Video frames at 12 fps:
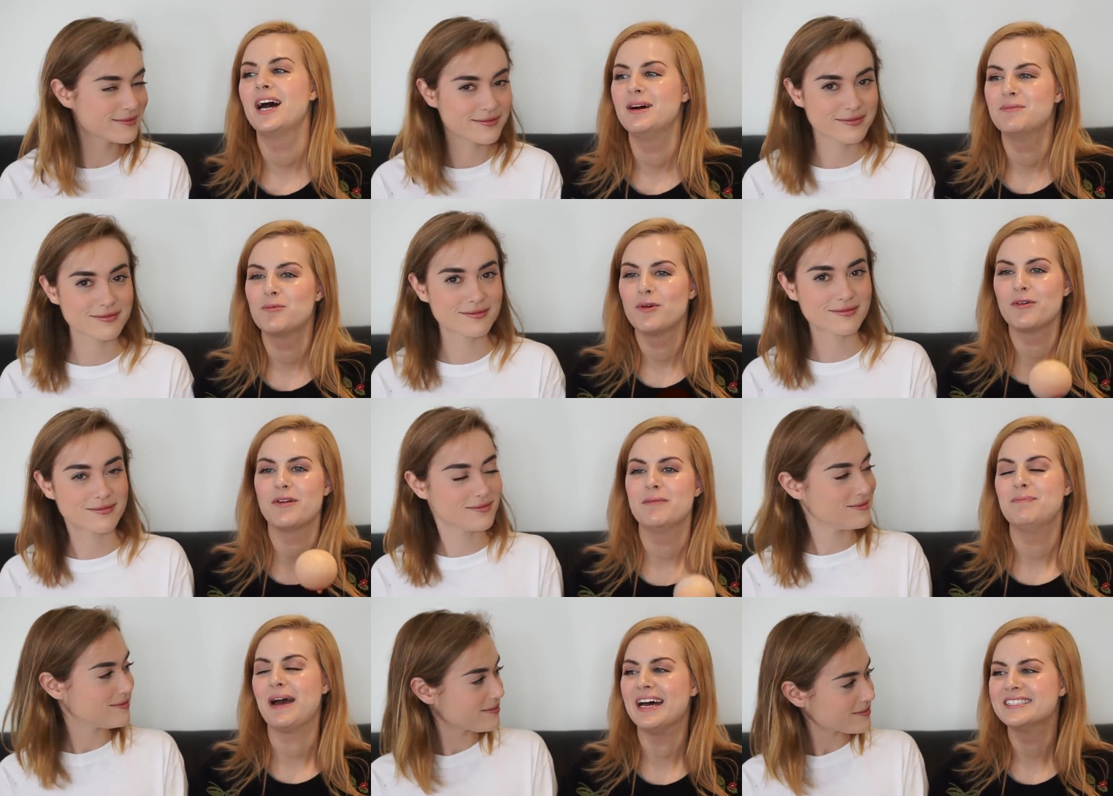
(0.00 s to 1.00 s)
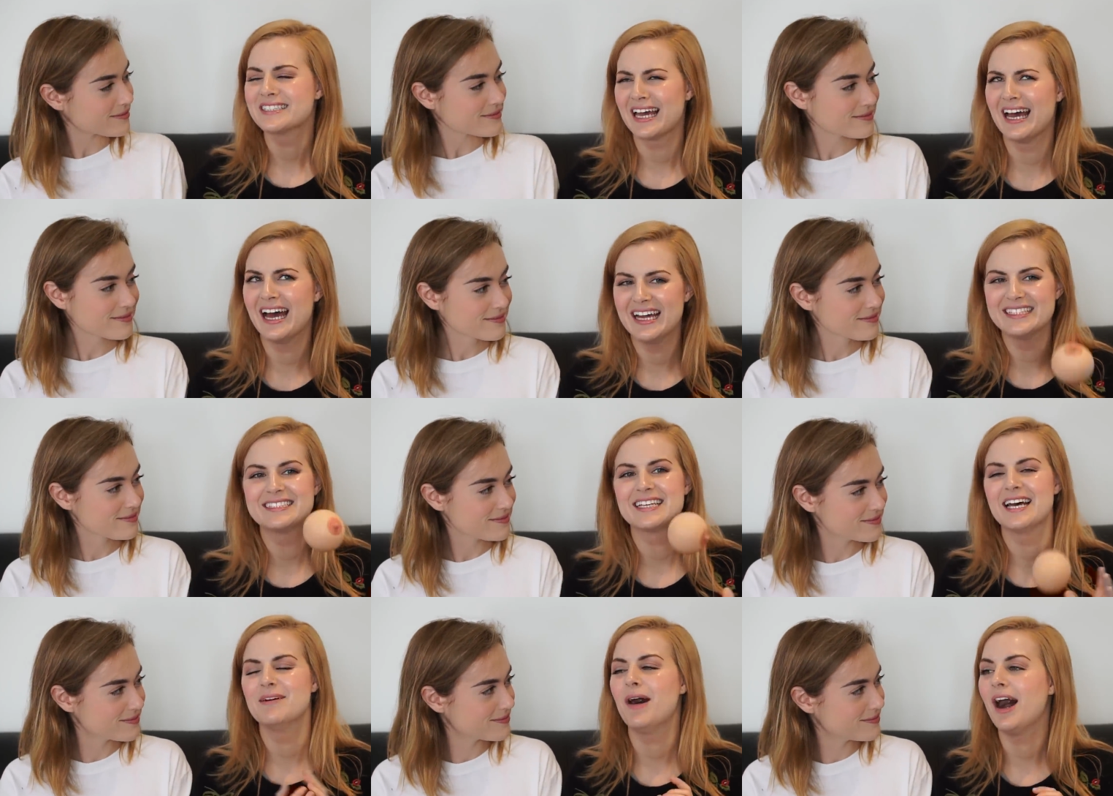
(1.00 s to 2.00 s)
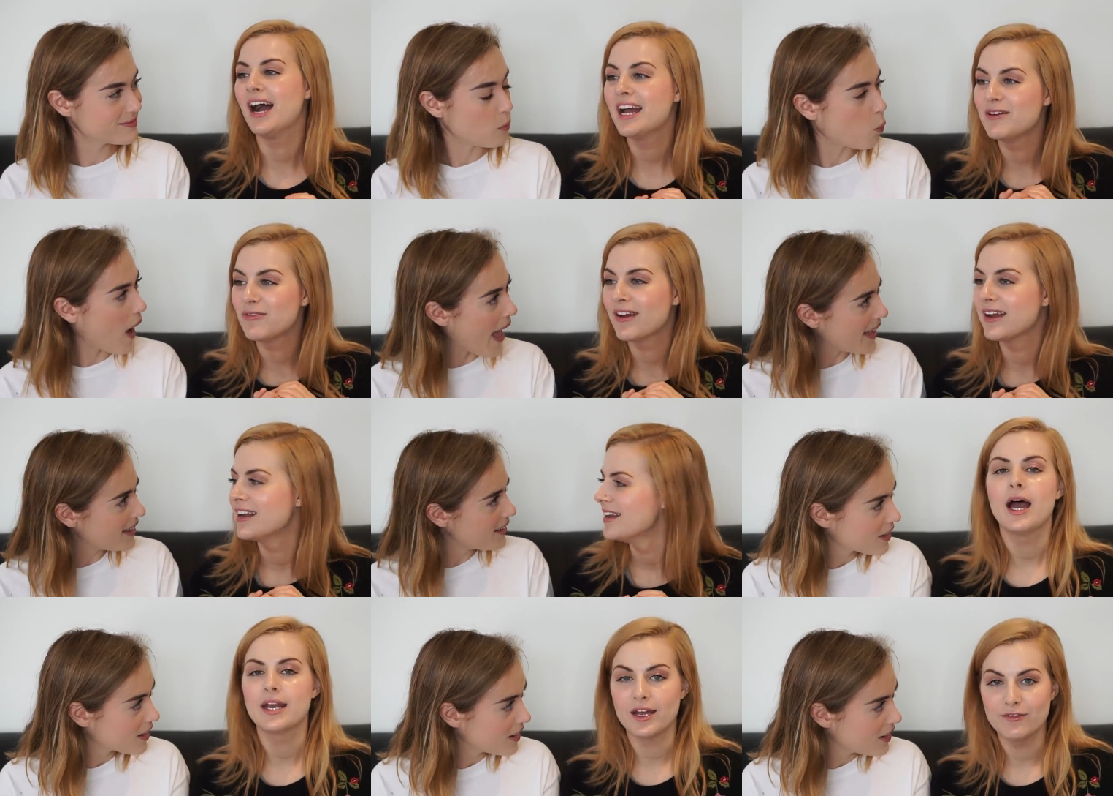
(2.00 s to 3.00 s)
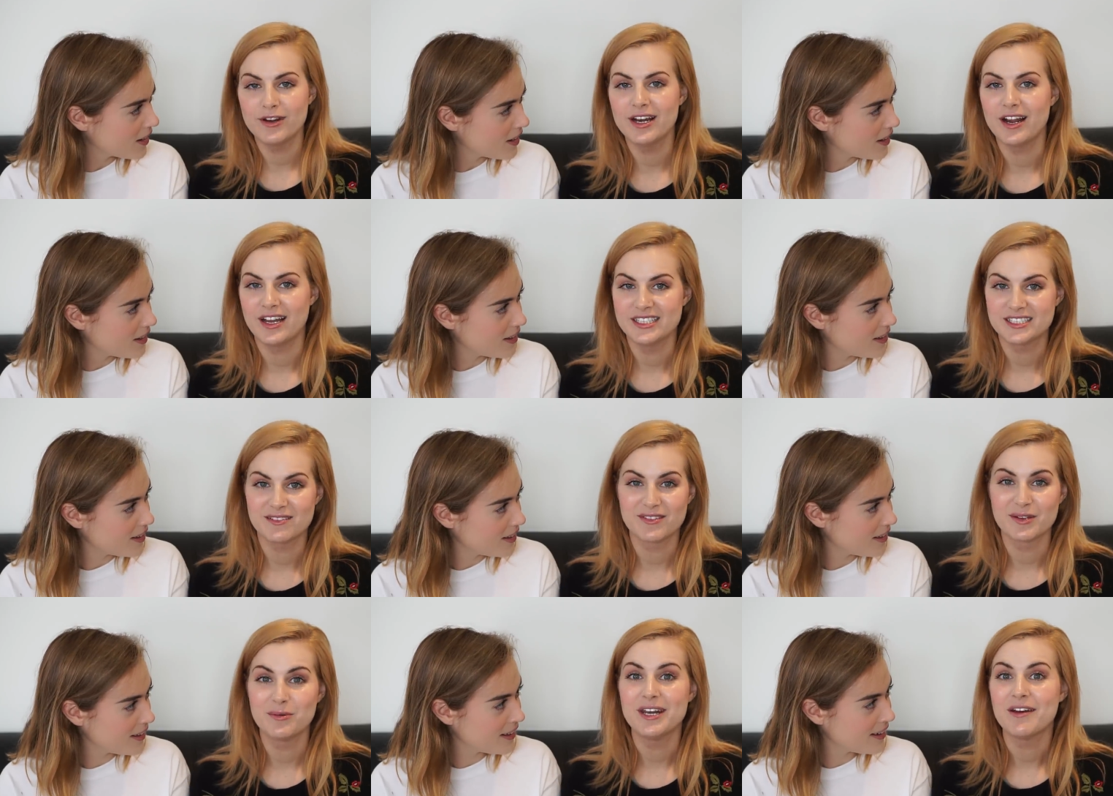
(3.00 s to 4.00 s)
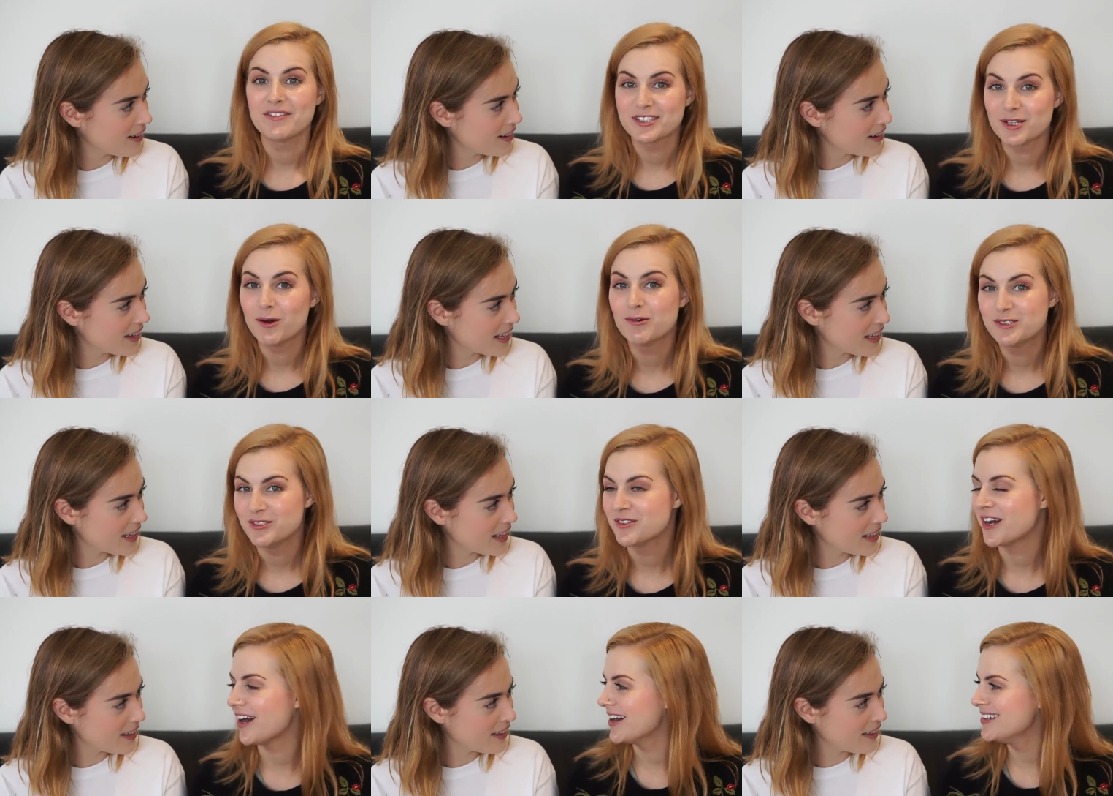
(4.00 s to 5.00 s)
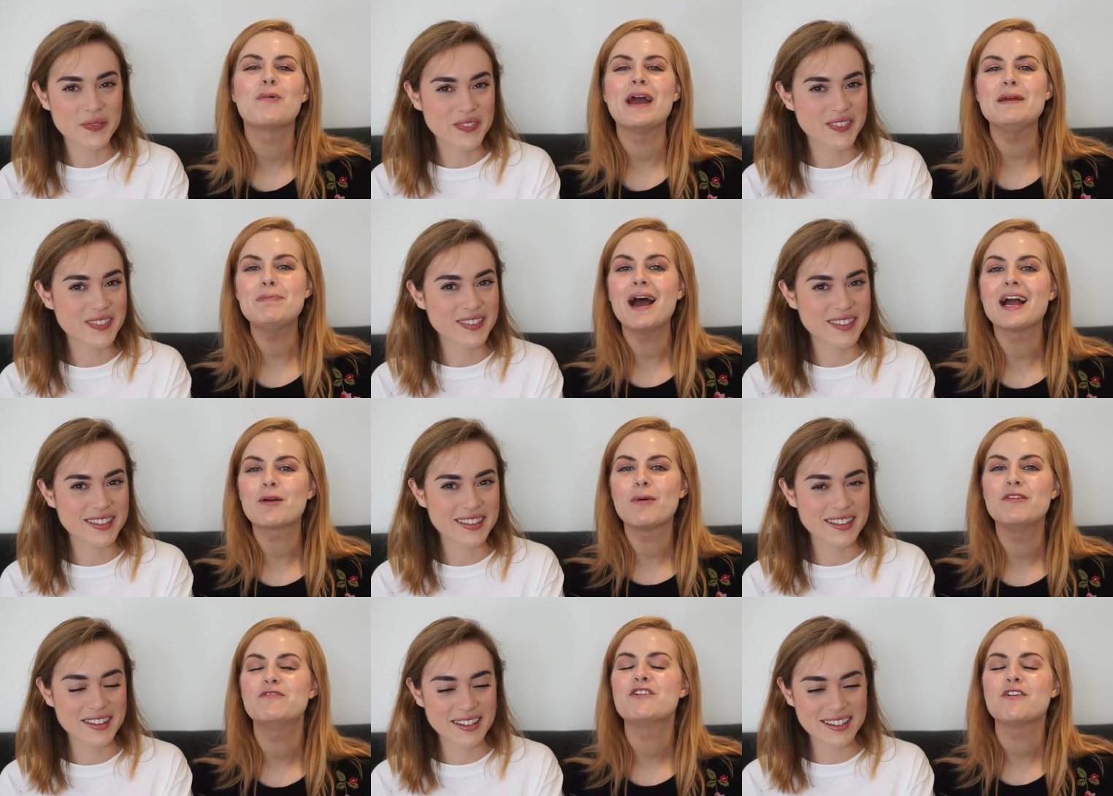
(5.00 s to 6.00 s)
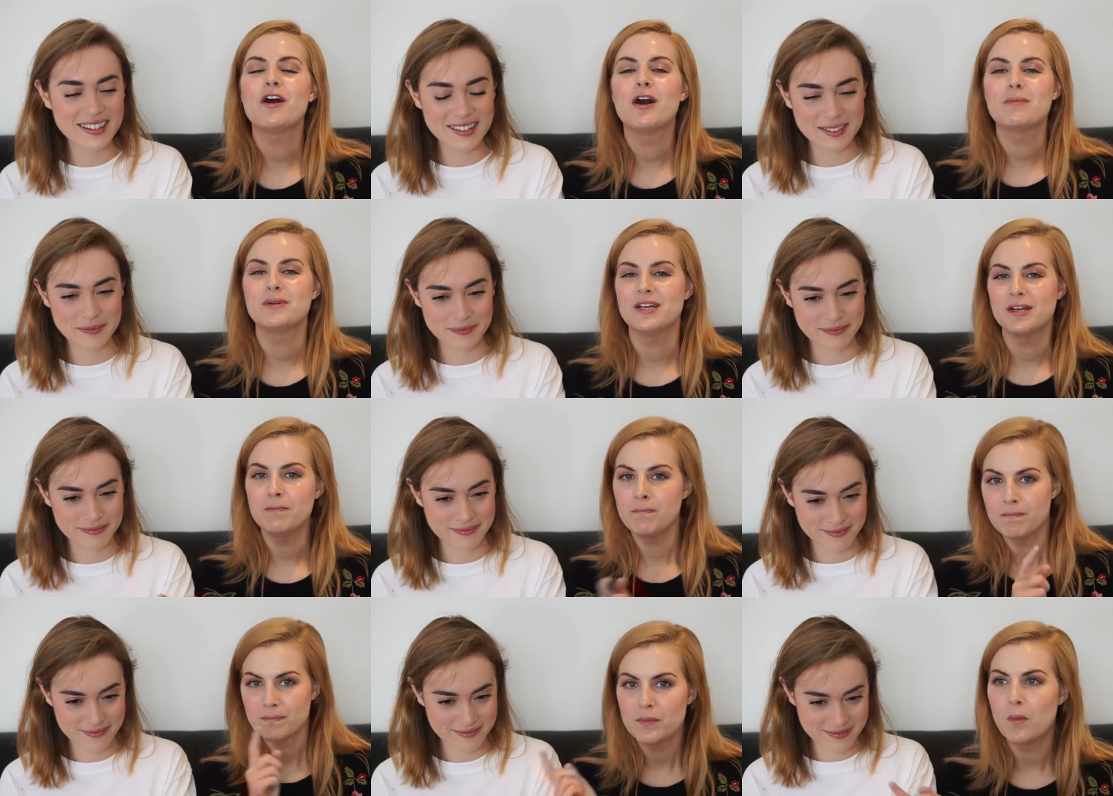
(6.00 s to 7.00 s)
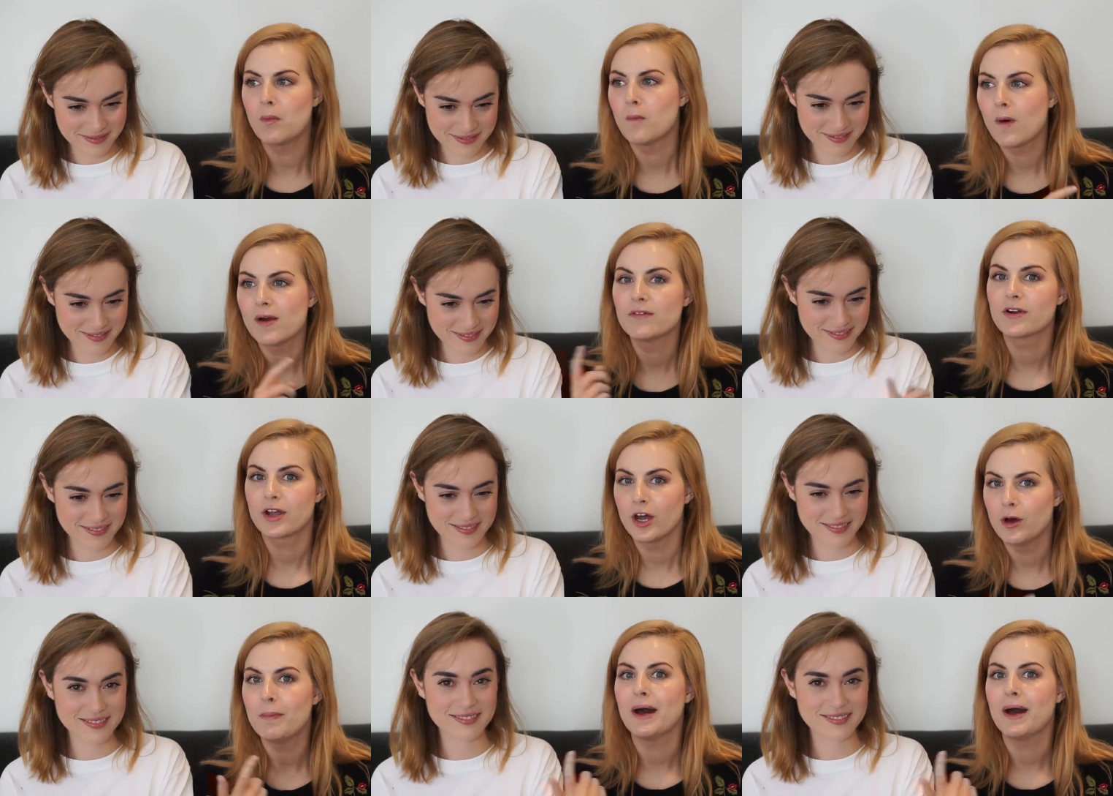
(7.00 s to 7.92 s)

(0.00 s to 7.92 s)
Speaker 1: um, we were in bed, and um, I when and I realized something we never told you guys. Way back when Fifth Harmony were a girl